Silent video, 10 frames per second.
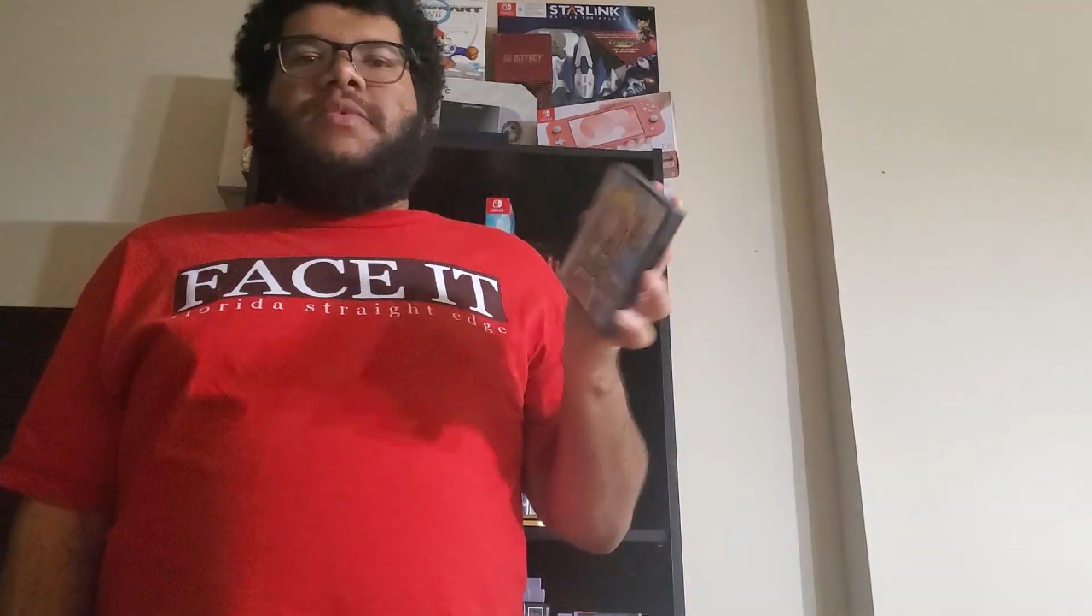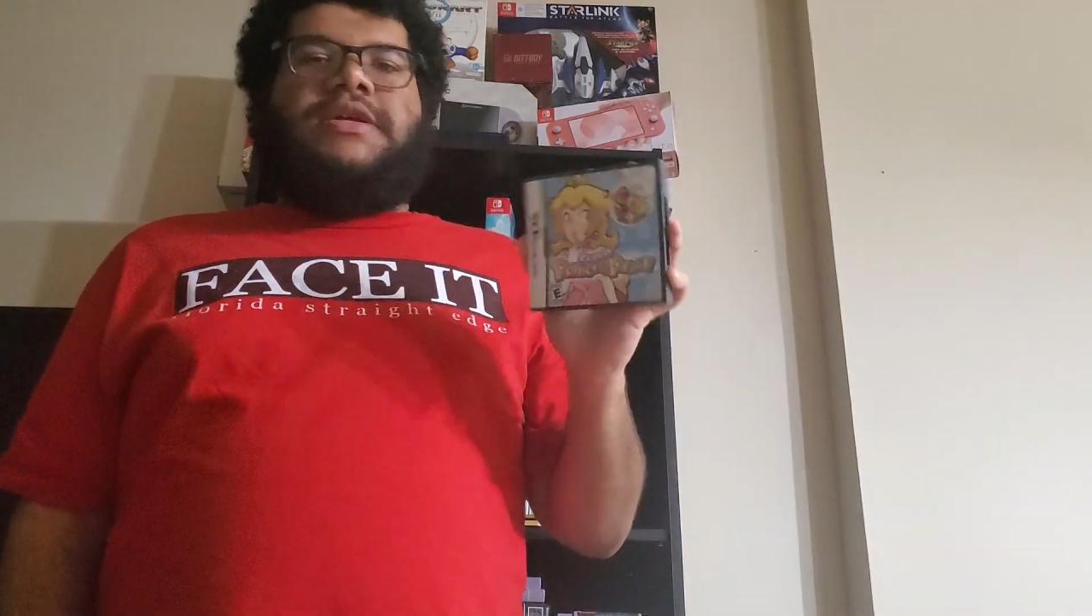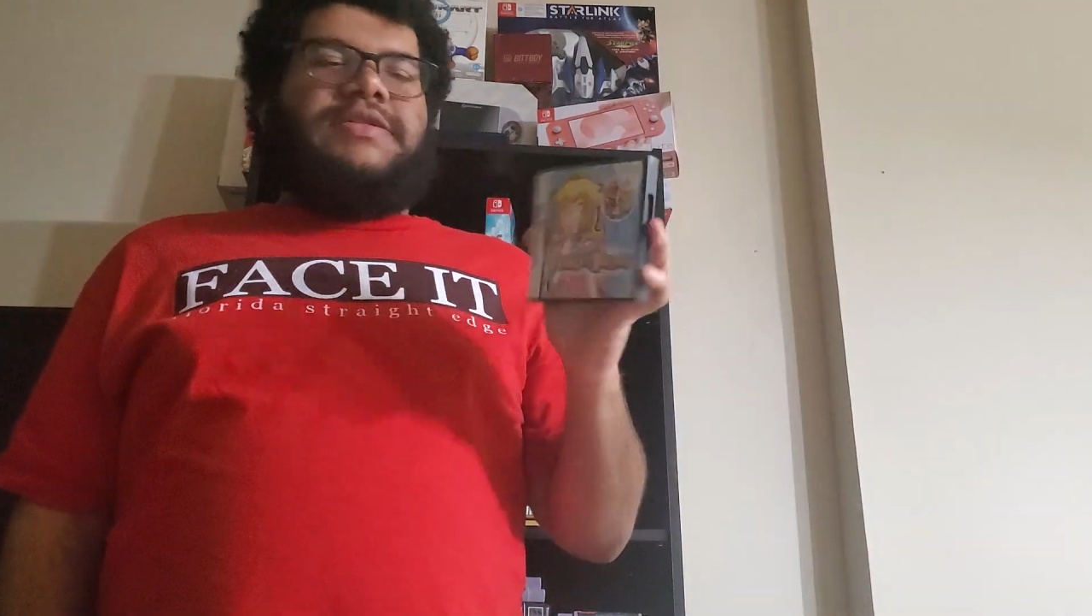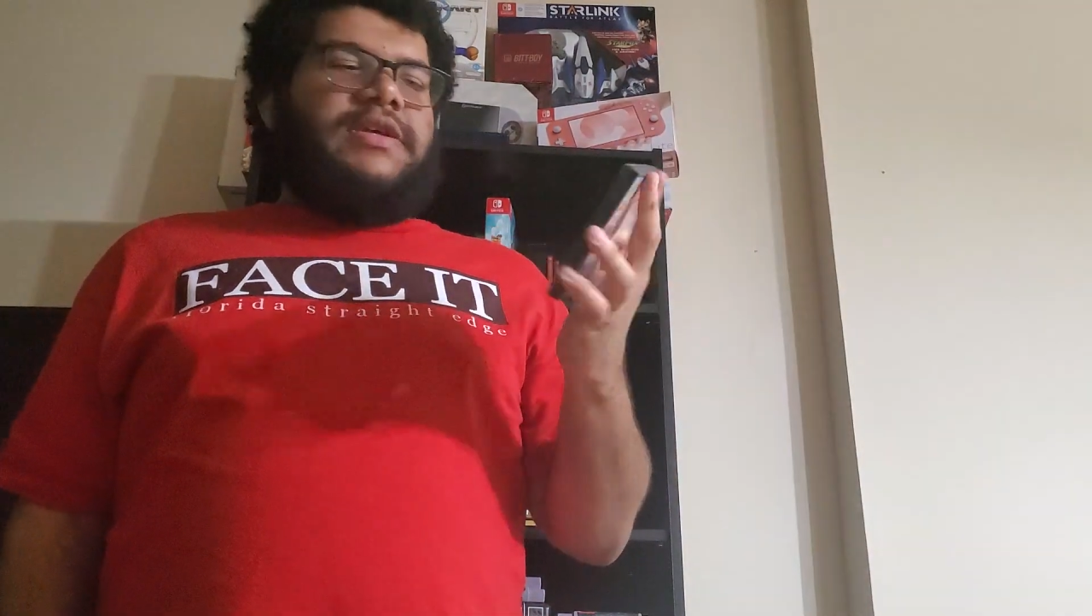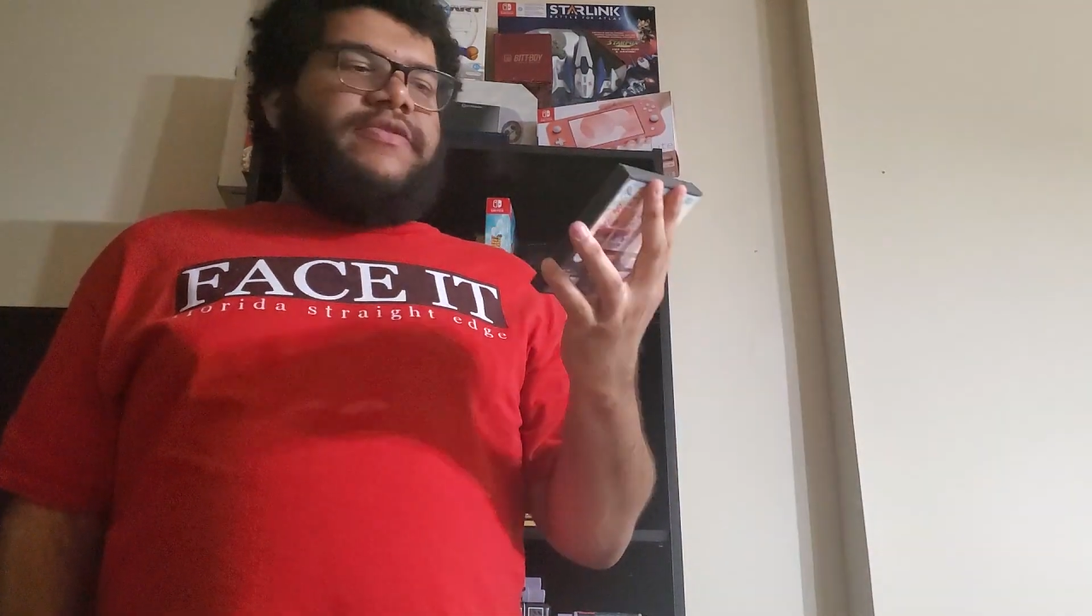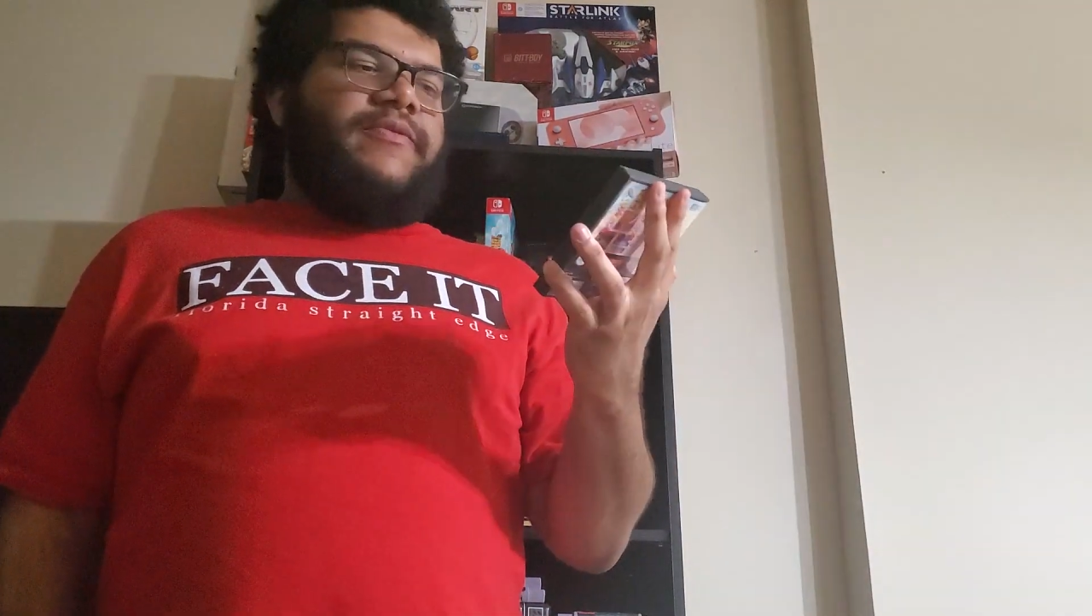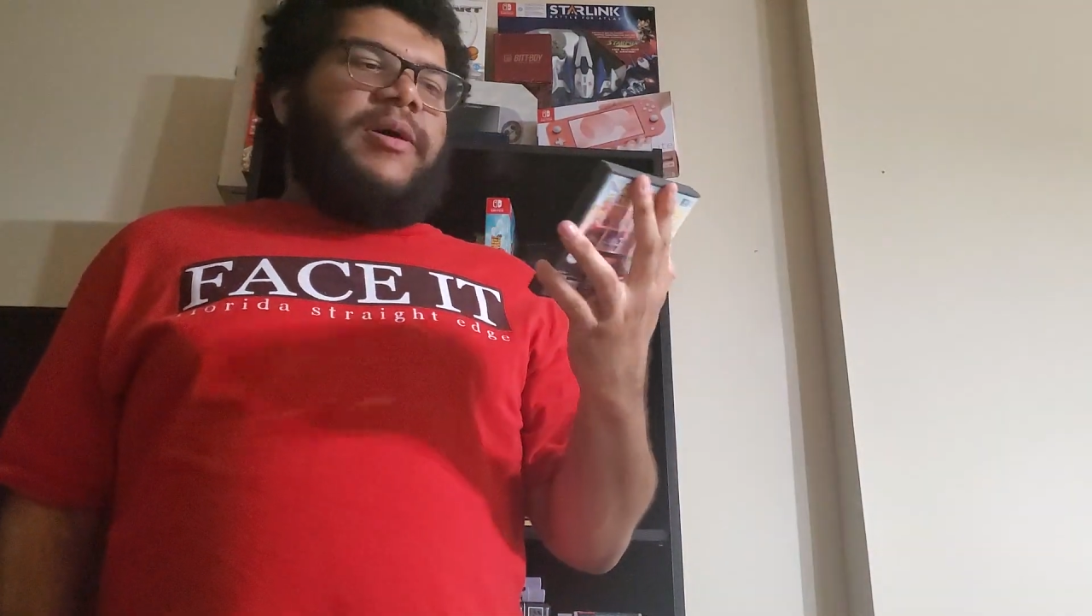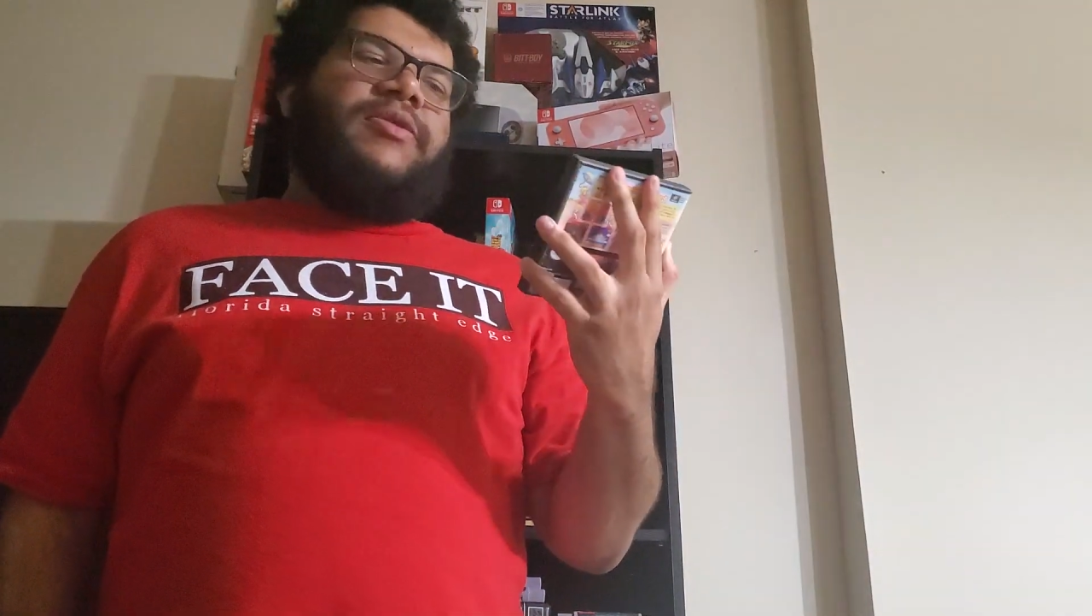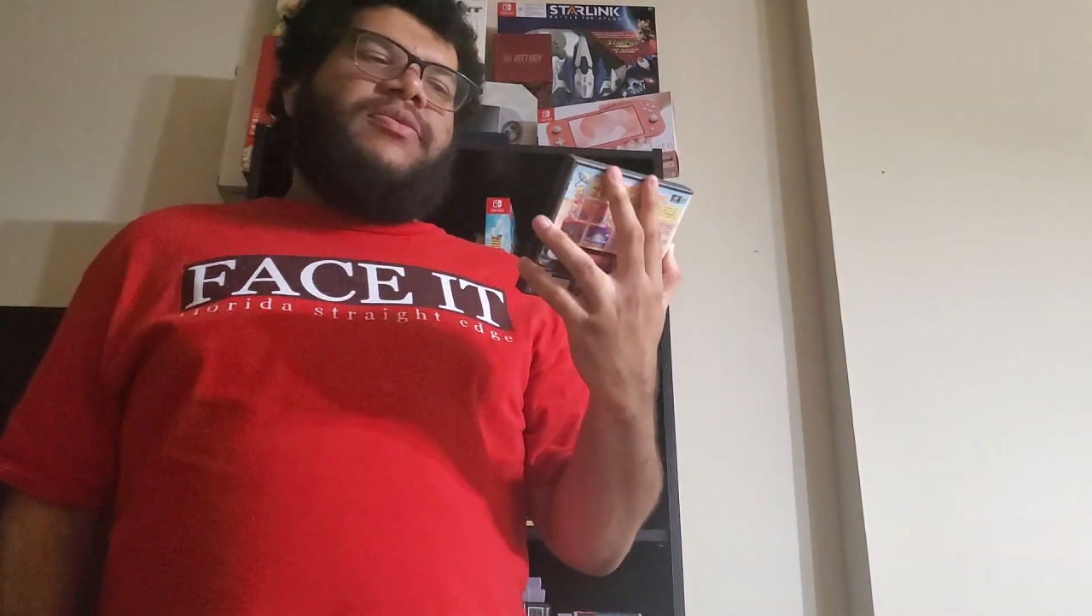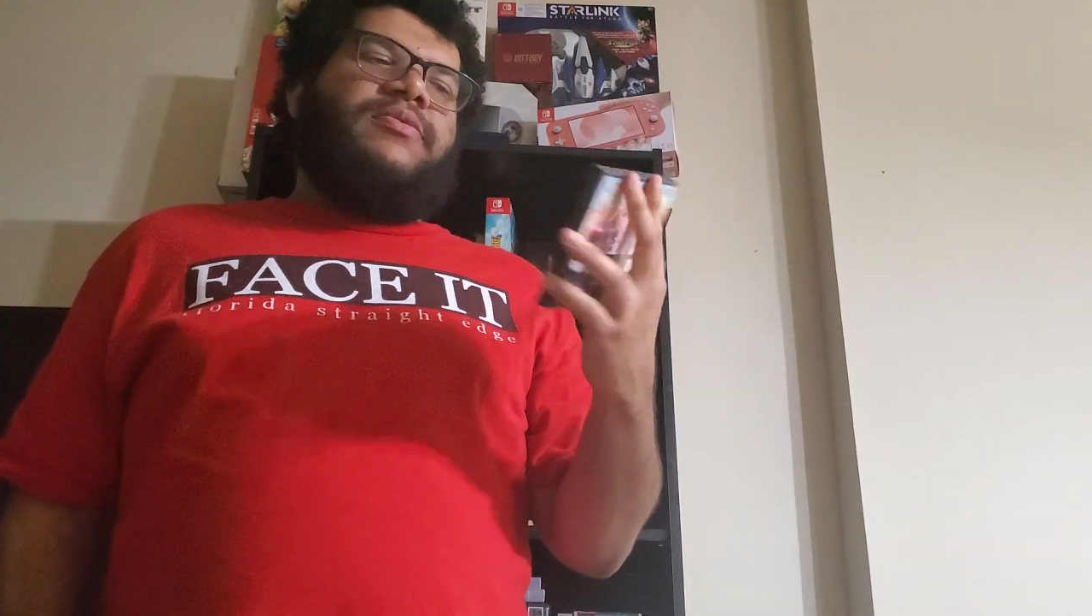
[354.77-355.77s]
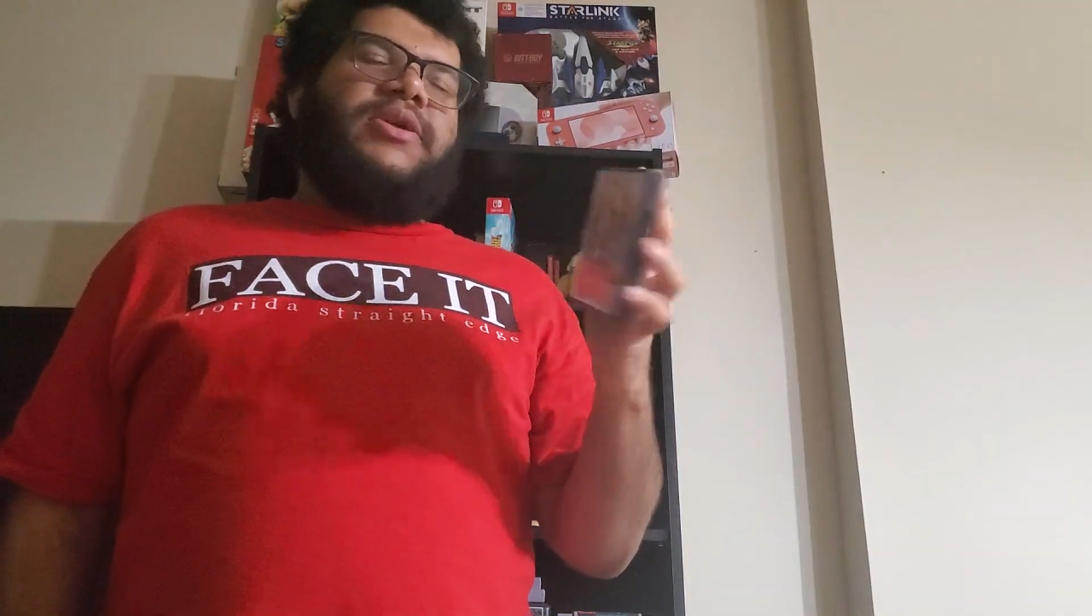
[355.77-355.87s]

It sells for about